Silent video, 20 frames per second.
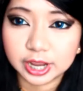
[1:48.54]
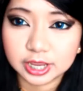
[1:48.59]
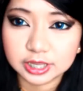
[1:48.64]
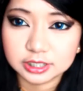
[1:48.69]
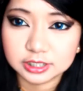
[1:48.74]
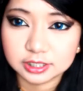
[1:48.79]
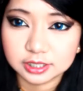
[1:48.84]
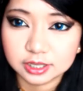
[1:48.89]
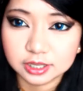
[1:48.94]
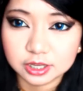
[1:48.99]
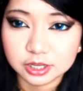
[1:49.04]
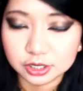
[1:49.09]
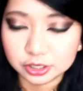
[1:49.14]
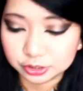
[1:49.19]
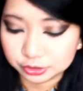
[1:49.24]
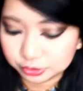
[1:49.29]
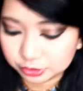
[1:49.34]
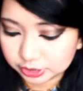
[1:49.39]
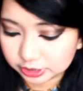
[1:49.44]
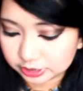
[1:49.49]
guys
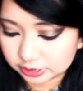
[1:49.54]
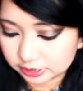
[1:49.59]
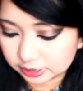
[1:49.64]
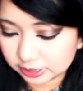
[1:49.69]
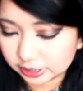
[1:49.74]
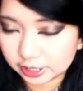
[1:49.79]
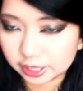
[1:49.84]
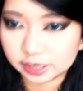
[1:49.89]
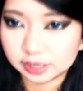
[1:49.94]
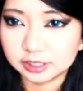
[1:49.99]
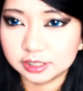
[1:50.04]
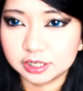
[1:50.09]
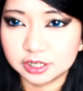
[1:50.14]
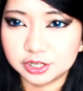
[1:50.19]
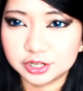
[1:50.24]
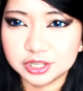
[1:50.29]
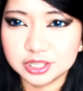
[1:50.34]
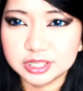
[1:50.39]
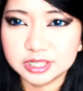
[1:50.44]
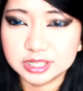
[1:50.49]
to just see like the
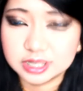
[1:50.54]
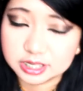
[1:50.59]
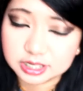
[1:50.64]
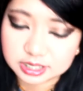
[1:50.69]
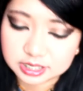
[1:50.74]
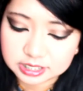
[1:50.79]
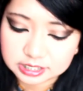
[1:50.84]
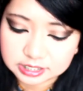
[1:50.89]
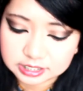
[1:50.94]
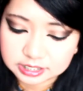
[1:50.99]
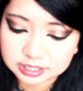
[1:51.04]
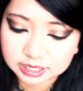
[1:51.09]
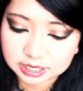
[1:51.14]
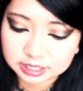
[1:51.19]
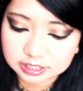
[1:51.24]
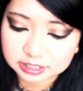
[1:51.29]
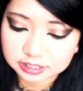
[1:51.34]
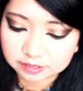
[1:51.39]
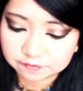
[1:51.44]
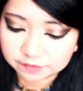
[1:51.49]
consistency
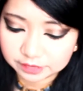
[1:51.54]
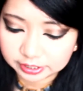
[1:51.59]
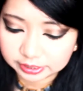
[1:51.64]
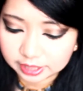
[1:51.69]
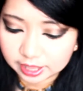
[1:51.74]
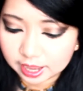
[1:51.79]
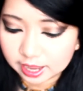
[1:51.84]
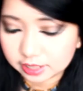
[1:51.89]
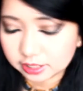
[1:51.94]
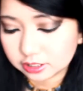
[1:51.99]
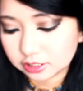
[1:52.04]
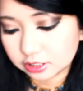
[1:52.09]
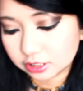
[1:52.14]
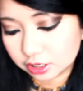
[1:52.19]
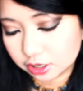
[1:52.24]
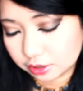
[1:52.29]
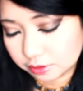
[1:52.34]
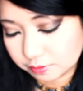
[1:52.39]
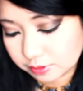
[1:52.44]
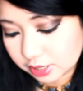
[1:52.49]
and stuff like that
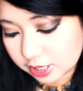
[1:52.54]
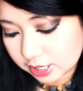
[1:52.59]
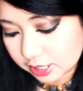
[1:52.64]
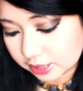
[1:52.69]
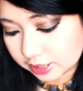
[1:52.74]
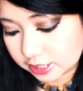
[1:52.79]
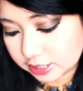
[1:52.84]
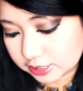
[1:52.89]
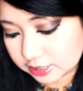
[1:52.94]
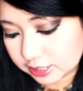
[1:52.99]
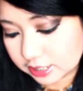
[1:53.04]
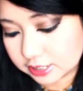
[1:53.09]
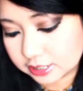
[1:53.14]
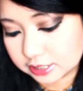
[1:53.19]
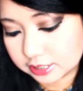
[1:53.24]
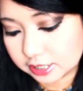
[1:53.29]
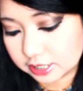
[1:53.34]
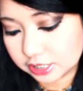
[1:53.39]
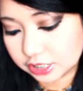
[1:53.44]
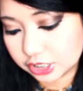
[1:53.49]
so this
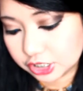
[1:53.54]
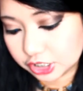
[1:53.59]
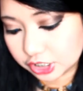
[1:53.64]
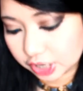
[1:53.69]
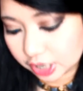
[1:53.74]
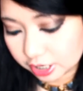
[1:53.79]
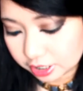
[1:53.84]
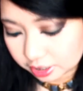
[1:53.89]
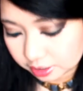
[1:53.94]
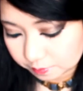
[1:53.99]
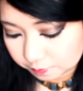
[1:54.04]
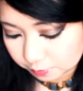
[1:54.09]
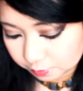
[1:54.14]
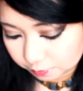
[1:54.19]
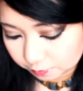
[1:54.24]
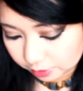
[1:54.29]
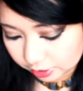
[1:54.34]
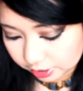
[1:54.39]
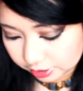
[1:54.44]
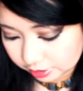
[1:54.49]
is in shade number
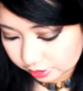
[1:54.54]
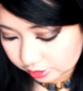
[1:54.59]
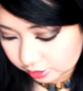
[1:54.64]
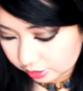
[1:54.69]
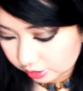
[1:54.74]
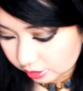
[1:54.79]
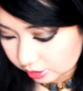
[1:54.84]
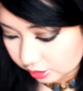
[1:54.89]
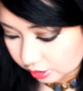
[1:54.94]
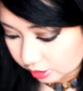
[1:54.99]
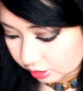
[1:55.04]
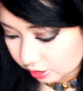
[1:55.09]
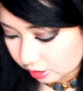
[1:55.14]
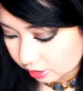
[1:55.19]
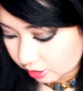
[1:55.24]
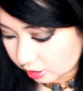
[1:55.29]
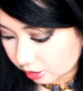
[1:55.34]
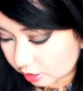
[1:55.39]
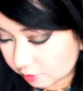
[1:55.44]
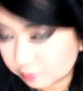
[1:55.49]
one
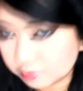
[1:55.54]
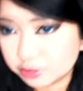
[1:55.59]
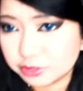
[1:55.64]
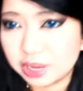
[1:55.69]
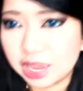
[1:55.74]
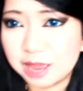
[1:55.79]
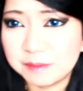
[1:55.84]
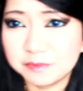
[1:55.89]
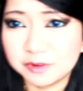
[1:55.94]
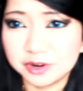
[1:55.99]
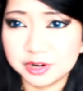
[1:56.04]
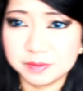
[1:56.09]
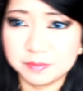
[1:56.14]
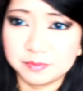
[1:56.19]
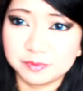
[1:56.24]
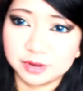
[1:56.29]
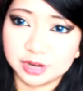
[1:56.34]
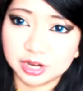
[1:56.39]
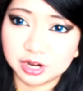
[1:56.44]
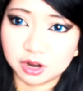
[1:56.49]
um, so I'm gonna
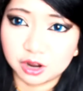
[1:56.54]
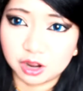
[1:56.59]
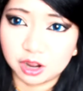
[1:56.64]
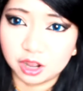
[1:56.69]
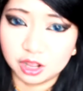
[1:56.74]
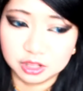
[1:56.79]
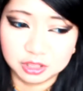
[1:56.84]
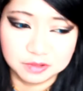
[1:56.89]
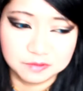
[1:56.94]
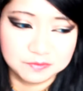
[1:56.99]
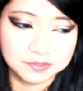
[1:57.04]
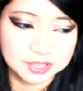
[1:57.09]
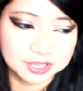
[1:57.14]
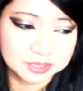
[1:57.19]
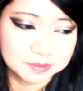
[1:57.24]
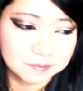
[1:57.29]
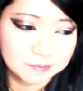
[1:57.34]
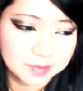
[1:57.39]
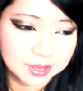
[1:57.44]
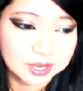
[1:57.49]
bring all of
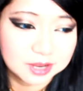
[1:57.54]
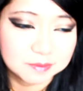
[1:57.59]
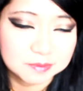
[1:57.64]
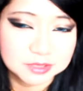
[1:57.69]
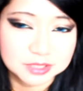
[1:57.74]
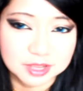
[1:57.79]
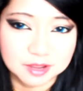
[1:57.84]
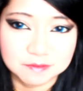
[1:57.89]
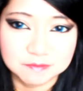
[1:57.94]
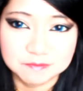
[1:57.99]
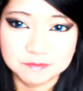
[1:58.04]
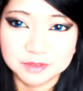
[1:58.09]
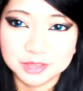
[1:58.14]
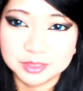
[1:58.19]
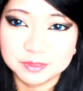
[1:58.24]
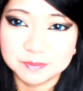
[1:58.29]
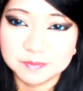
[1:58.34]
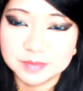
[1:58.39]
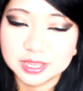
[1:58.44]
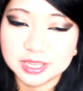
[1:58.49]
this makeup stuff
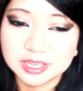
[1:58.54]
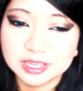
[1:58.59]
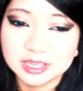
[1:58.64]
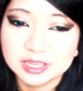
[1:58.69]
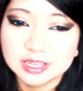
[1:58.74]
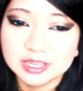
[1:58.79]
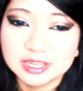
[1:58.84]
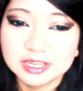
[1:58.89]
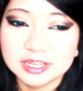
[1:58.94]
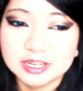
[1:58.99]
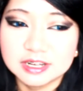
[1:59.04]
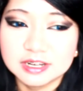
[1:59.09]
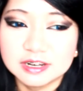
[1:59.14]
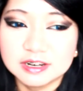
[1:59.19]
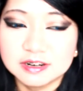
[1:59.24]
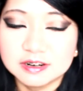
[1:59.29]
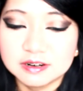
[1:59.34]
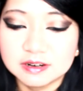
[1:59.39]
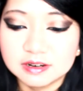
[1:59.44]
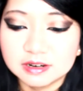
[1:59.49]
with me.
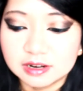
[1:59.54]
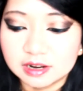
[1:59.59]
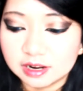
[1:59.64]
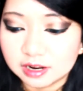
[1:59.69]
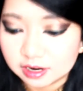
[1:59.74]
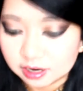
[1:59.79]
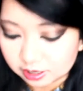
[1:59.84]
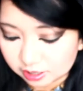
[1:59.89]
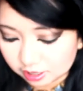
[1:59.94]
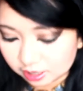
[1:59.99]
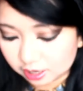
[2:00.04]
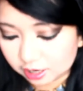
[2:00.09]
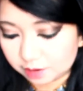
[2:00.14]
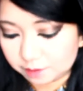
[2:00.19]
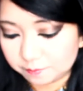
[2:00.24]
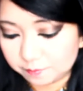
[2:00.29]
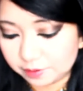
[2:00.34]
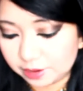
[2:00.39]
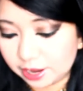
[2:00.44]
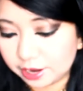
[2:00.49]

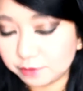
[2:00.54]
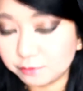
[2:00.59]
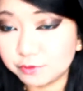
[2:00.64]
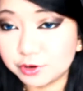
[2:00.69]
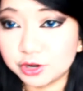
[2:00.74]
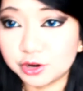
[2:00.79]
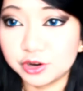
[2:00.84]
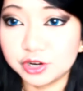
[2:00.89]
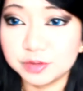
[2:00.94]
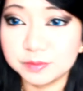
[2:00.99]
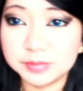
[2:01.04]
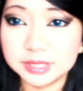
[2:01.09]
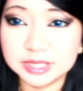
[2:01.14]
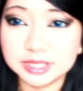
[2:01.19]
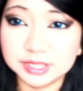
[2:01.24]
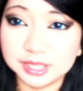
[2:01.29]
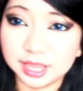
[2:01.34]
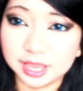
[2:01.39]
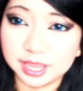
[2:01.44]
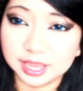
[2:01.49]
Um, and we're going to be
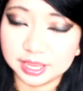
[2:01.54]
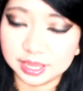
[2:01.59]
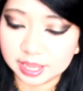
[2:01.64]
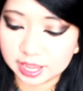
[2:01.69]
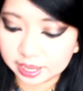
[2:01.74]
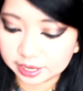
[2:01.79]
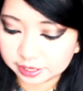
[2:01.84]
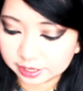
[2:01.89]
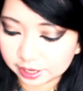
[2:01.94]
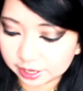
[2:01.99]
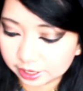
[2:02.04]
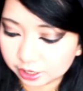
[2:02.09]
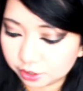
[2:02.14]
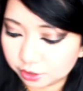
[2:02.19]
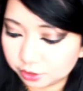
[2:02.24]
staying at a